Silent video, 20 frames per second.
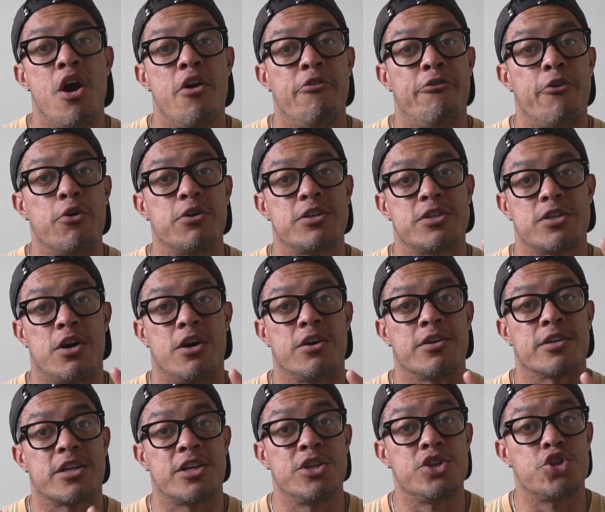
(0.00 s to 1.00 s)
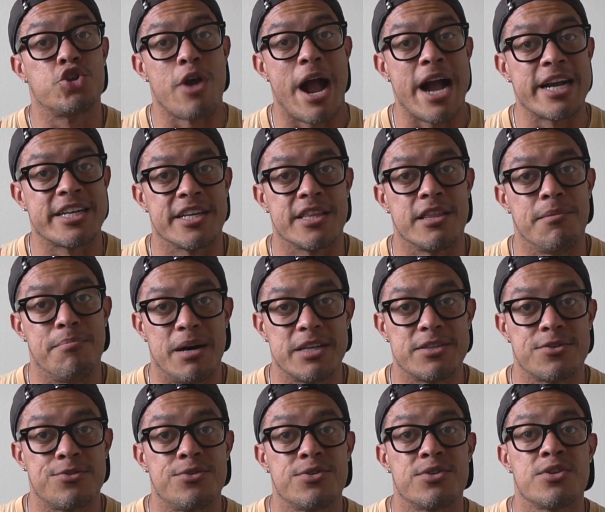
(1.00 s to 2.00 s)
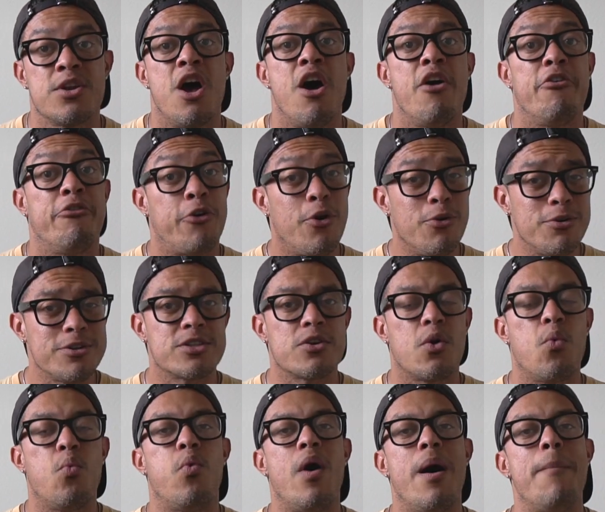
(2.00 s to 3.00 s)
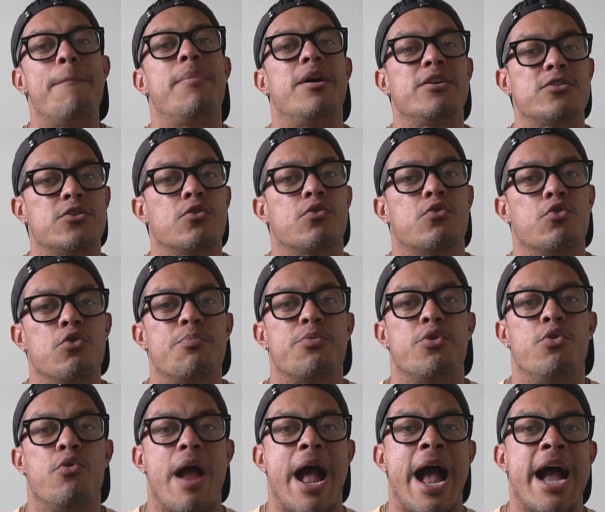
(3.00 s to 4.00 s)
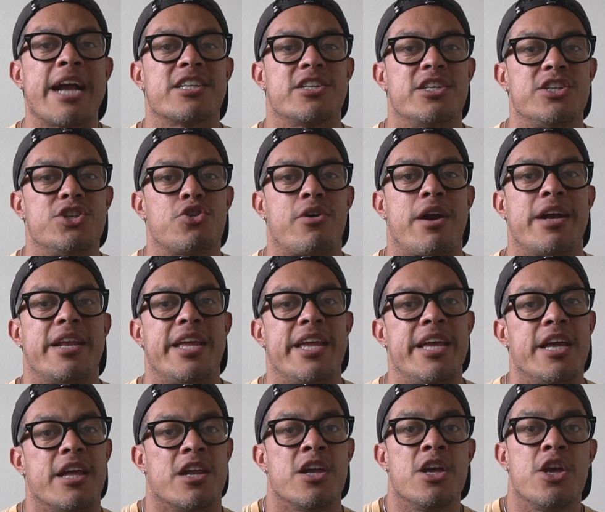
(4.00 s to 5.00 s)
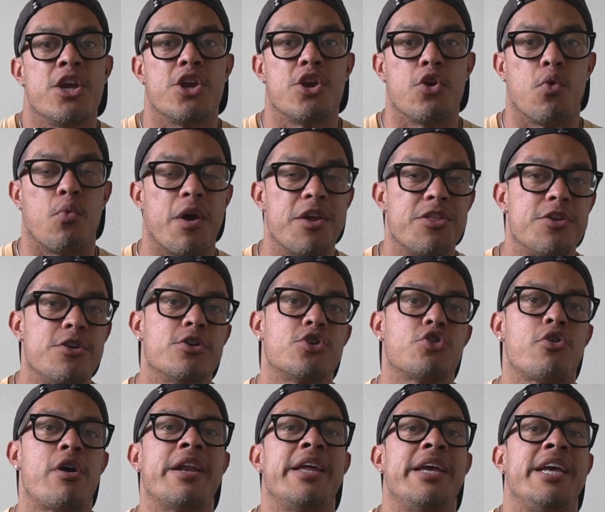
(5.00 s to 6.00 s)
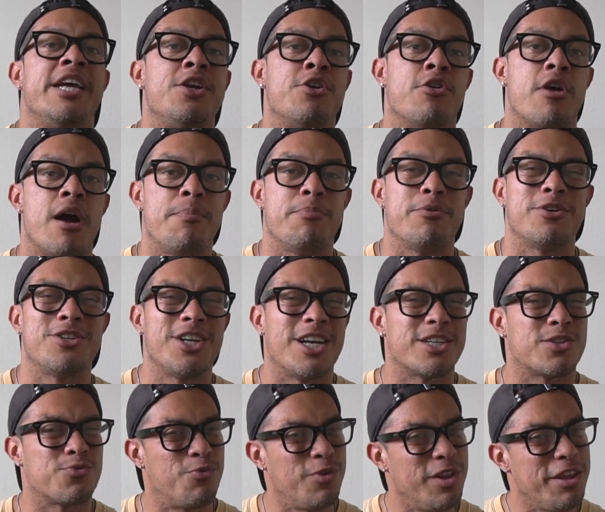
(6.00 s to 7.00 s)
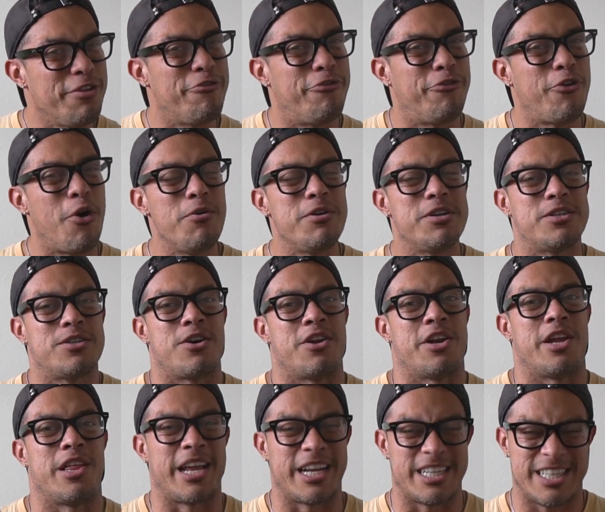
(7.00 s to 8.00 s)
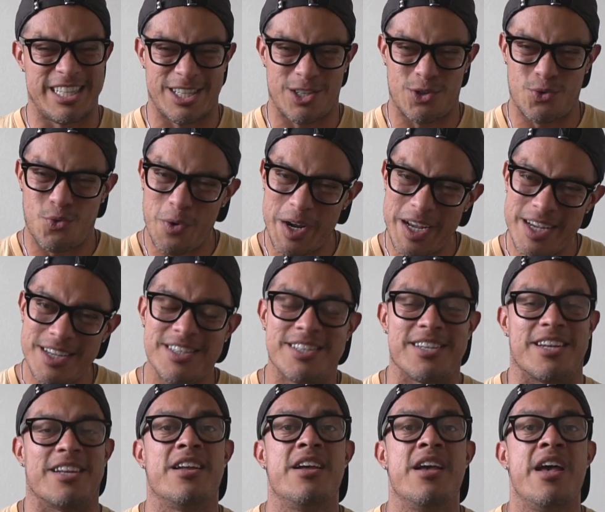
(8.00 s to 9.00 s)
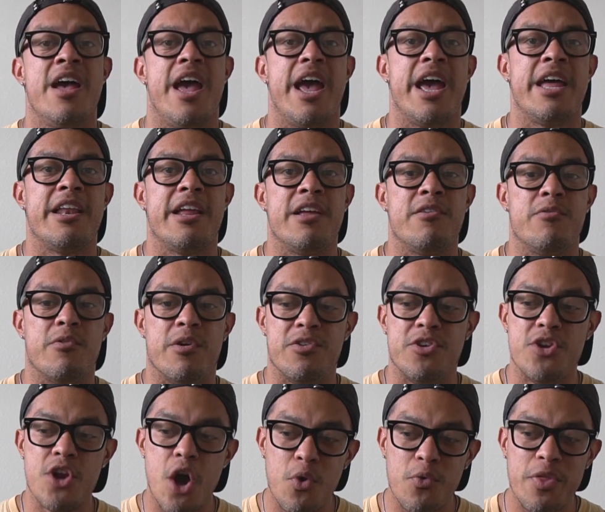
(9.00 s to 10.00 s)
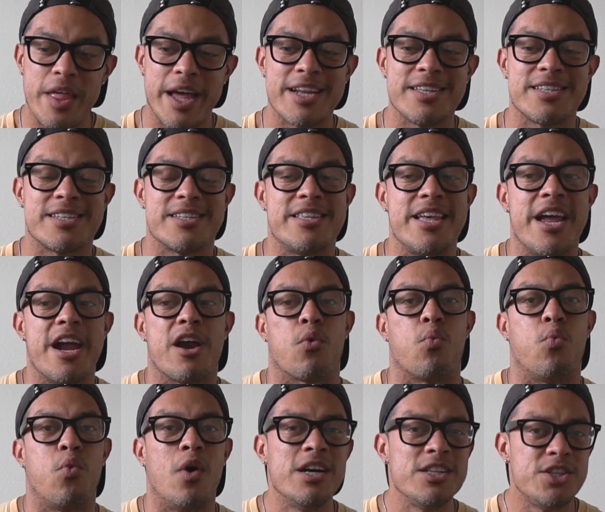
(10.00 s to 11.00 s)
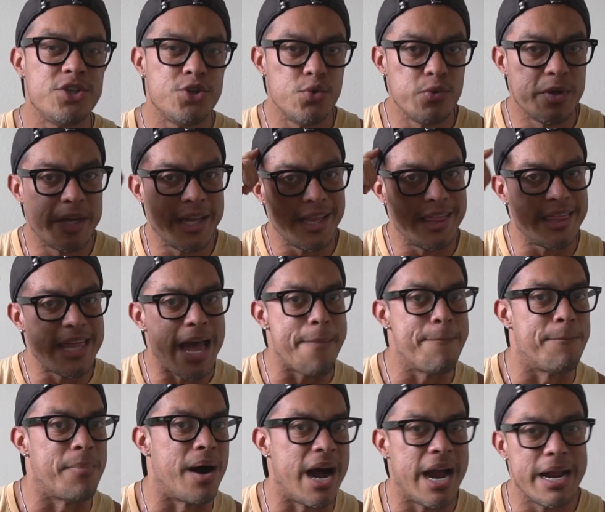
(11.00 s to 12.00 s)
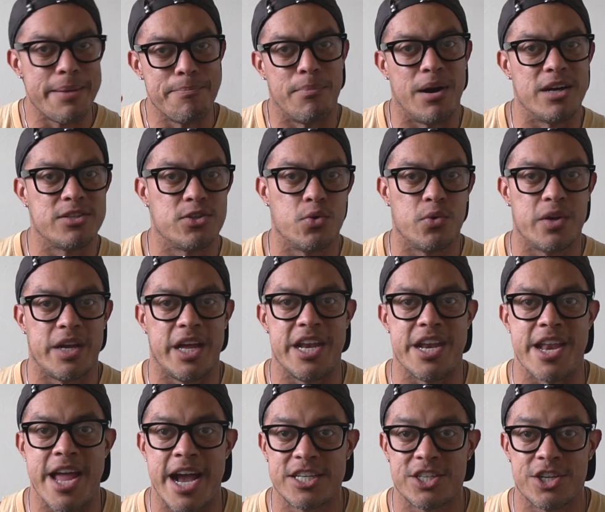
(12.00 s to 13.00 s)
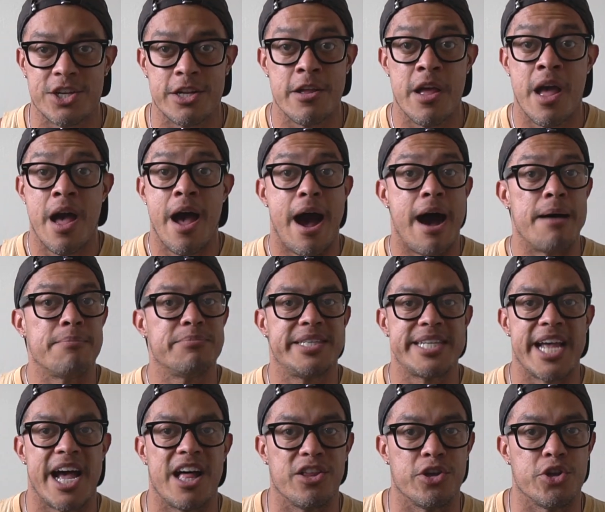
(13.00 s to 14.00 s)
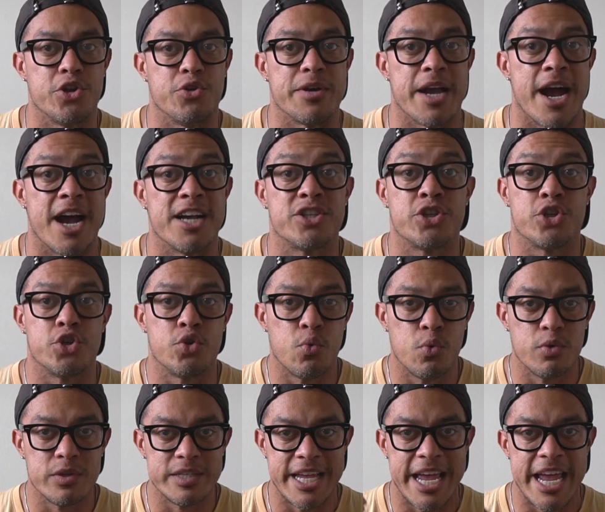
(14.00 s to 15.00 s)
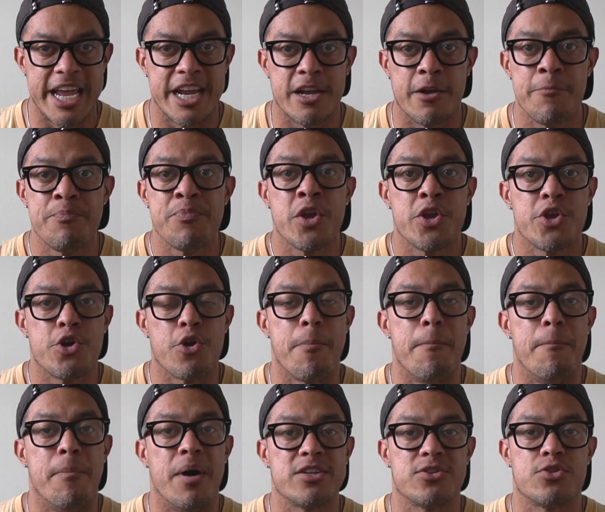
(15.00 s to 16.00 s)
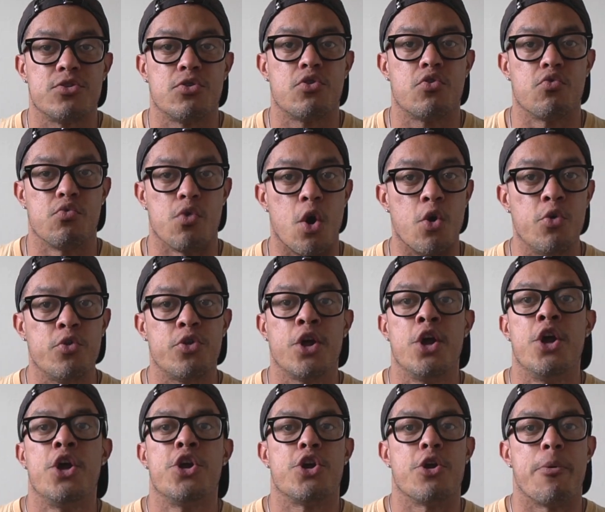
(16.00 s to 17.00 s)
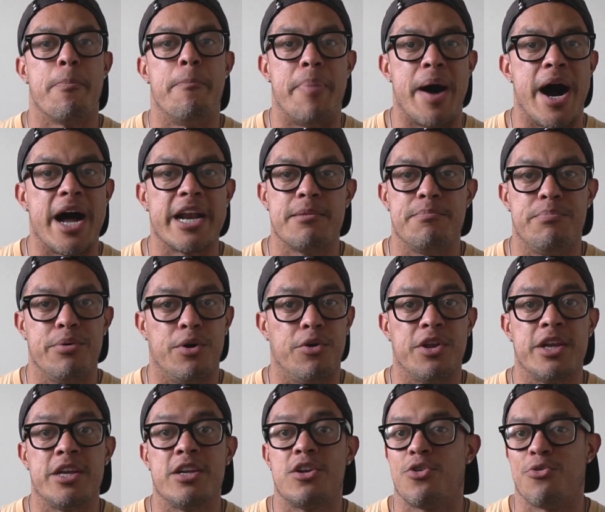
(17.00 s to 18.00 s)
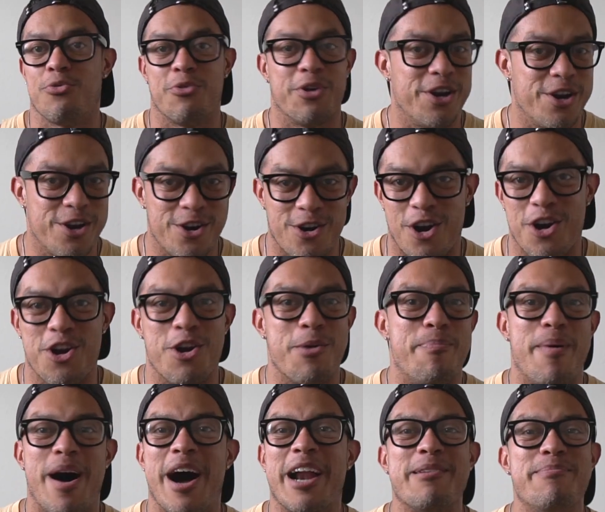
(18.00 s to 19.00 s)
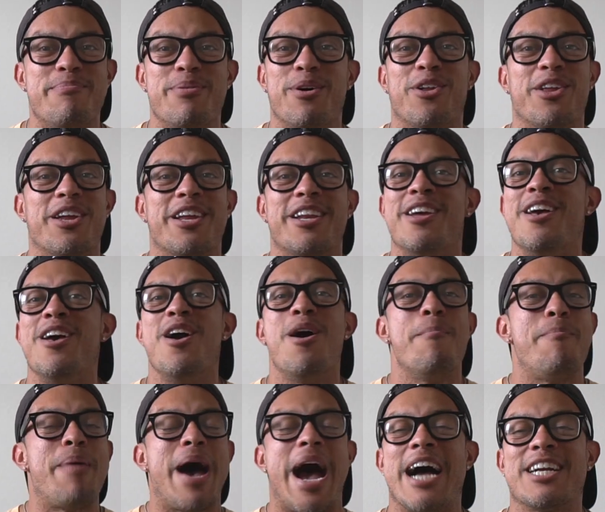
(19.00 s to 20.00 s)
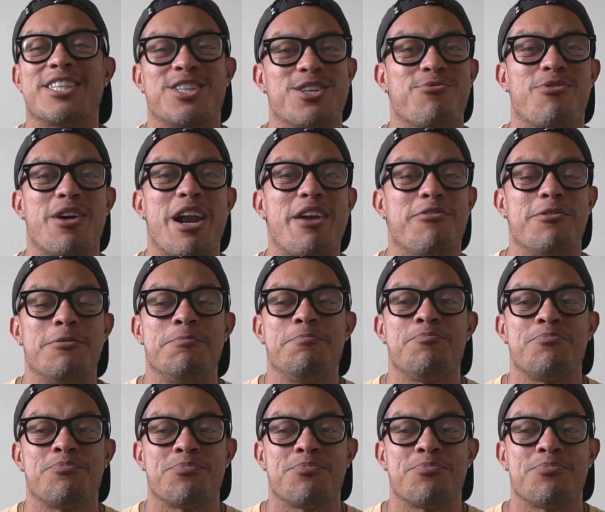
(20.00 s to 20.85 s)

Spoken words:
Focus on contracting the muscles. Focus on what muscle group you're actually trying to hit. You know, whether you're trying to hit your upper chest, really focus on it, like squeeze it and know that it's there. Once you get that mind-muscle connection, I'm telling you guys, you will take your muscle growth, your bodybuilding career or your bodybuilding passion, whatever,